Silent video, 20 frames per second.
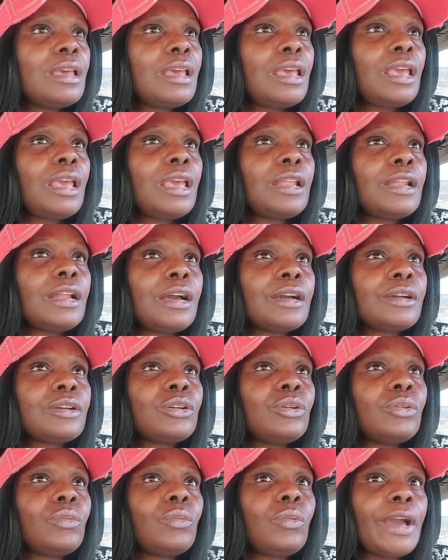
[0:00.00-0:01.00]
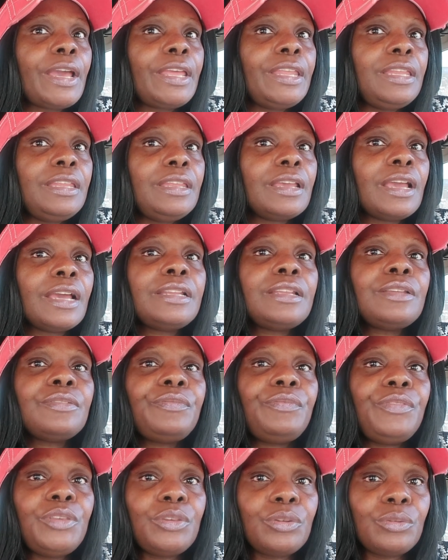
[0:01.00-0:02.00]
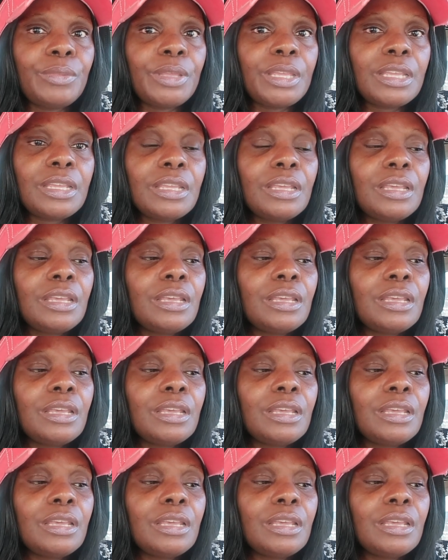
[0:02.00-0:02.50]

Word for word: and i cooked whitey i didn't fume it